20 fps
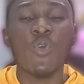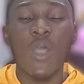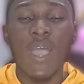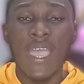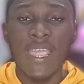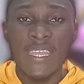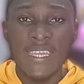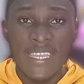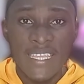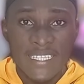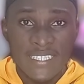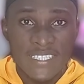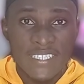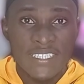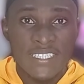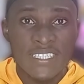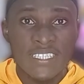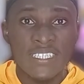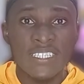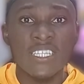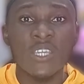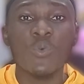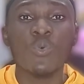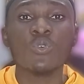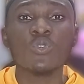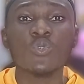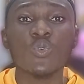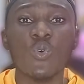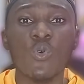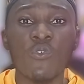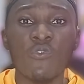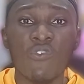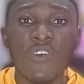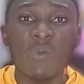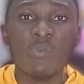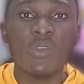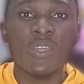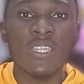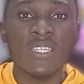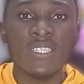your identity. They want to confirm your